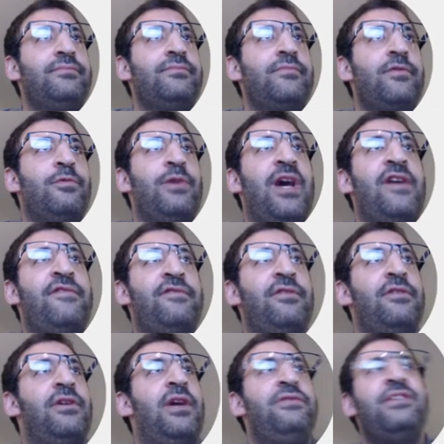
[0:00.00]
we have
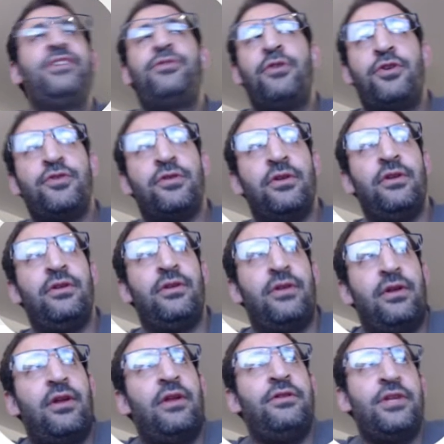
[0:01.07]
an
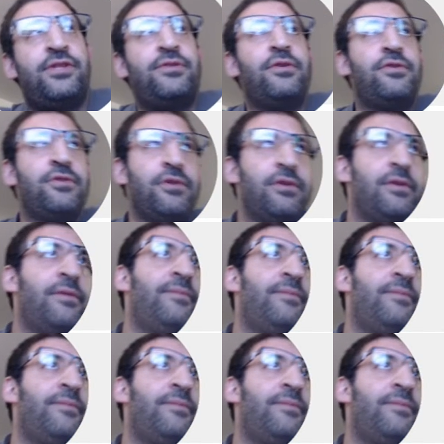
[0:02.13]
instruction.